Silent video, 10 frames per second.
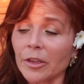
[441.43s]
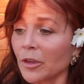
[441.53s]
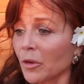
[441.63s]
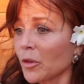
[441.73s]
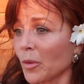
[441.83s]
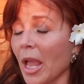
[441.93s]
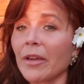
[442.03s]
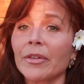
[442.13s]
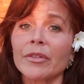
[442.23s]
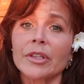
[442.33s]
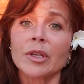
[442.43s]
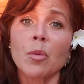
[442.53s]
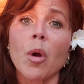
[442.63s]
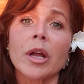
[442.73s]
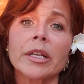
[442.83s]
You know, you have everything you
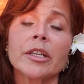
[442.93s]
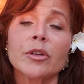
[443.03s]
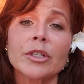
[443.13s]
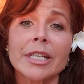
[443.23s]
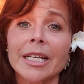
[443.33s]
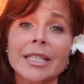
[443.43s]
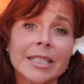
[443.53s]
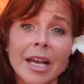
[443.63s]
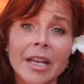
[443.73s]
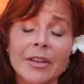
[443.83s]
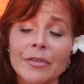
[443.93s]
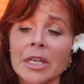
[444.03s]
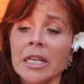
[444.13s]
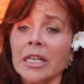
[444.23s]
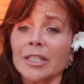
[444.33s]
want in your daily life,
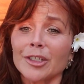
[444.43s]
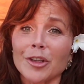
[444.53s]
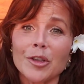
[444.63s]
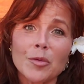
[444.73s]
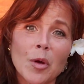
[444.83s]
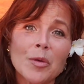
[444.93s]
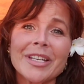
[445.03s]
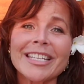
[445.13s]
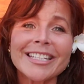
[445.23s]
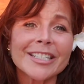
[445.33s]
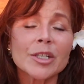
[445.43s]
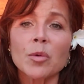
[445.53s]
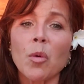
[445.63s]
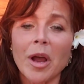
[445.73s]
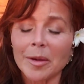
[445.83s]
so you won't need to
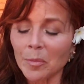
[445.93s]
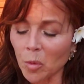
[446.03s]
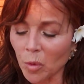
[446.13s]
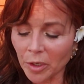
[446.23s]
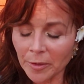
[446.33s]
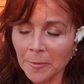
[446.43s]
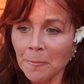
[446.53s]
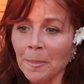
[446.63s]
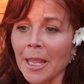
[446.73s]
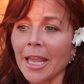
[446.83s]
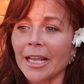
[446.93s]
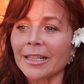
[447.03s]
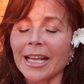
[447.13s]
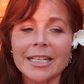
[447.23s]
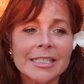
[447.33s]
want more.
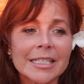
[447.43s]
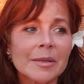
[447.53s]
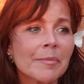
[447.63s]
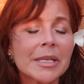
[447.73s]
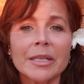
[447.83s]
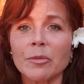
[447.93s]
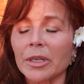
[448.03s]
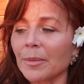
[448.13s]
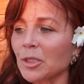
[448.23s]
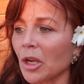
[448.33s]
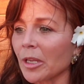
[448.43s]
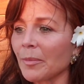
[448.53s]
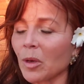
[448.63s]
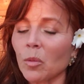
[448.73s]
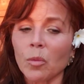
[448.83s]
And that doesn't mean, when I'm talking
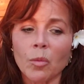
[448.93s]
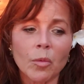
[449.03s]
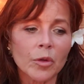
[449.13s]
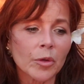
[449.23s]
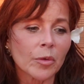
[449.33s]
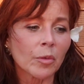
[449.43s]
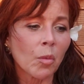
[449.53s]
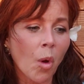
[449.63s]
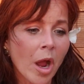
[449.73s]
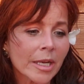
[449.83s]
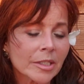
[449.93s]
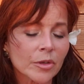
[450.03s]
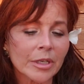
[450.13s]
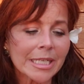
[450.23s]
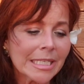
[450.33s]
about want
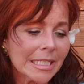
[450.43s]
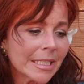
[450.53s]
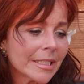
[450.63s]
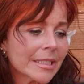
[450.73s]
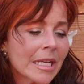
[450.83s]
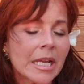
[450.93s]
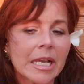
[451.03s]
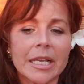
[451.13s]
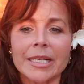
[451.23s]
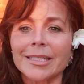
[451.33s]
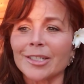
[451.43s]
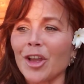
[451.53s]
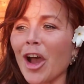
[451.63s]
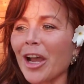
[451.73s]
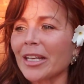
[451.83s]
or need, it's
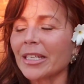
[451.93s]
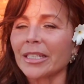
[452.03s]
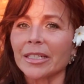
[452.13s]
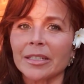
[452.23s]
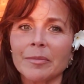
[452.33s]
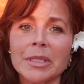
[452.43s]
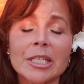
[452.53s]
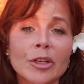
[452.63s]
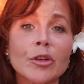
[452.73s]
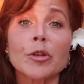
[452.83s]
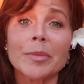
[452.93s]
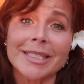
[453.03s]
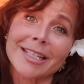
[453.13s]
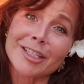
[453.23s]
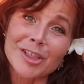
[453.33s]
not in material
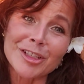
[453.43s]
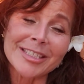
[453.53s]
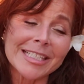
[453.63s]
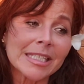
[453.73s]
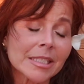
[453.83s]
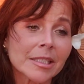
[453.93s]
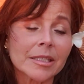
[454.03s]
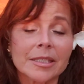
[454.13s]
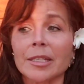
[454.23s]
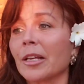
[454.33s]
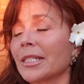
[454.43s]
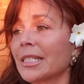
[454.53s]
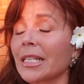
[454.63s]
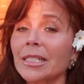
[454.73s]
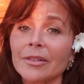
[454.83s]
possessions. It's a
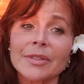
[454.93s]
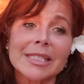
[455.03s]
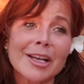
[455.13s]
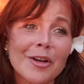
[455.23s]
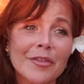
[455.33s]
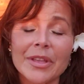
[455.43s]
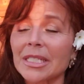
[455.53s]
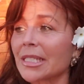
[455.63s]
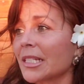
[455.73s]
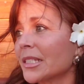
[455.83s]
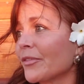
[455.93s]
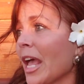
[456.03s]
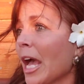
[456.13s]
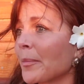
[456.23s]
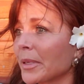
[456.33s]
sense of self, a sense of
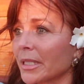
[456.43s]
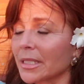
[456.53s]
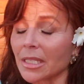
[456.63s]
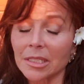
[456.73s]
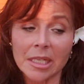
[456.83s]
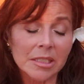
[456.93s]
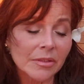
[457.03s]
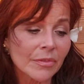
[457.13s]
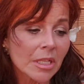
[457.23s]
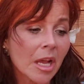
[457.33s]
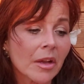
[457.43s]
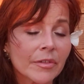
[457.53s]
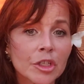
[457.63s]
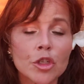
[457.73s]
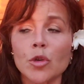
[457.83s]
happiness, a sense of love
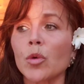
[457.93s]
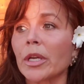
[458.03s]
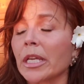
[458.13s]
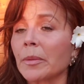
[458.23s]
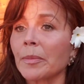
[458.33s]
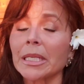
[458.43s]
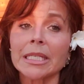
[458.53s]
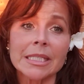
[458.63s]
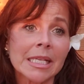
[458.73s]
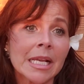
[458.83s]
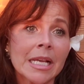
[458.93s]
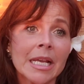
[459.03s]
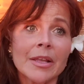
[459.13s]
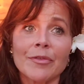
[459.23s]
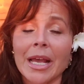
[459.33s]
and joy and bliss
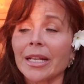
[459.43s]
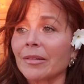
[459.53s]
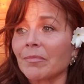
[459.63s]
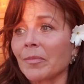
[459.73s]
that,